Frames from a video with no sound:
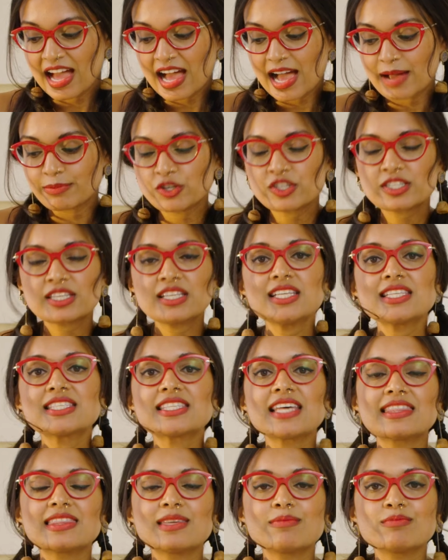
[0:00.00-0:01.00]
I'm just gonna
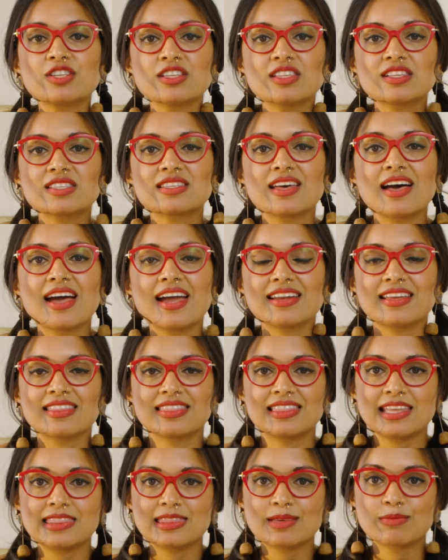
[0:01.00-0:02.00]
set them to the side
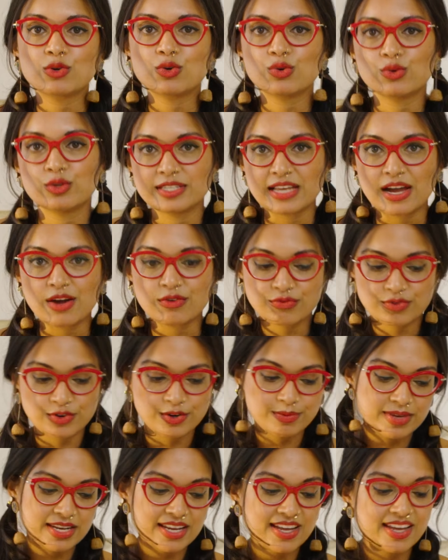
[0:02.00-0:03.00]
and let them cool down
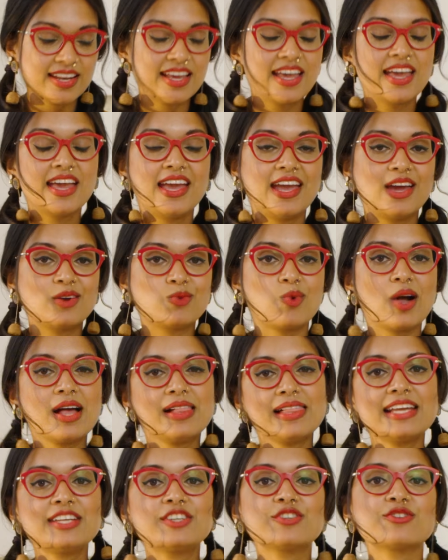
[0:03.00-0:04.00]
for a minute. And while
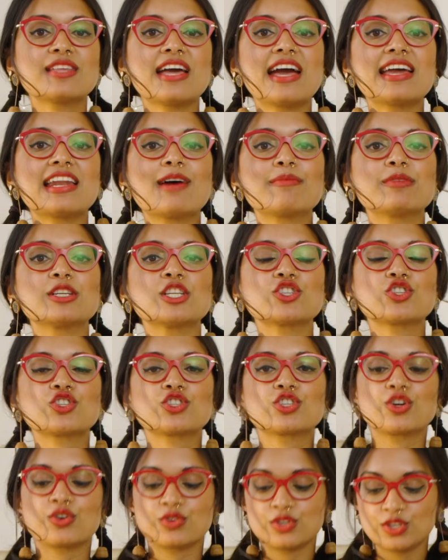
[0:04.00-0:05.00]
I do that, I'm gonna
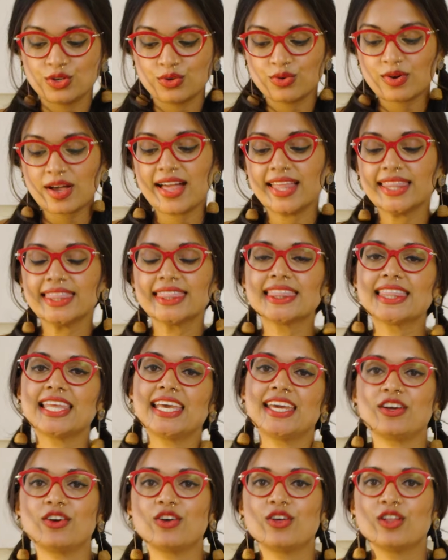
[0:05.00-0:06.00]
show you a
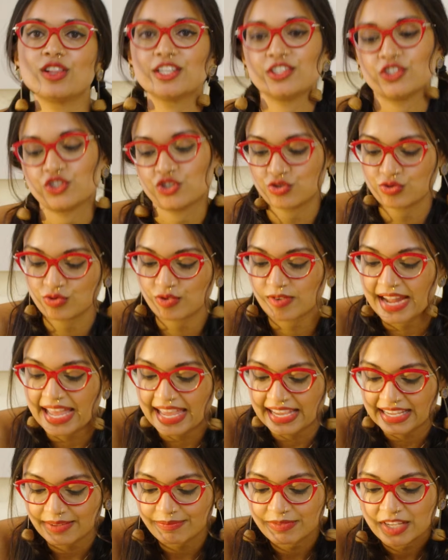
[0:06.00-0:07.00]
little
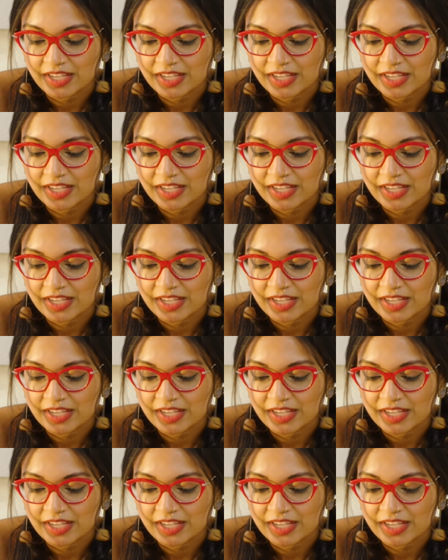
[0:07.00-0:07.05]
trick.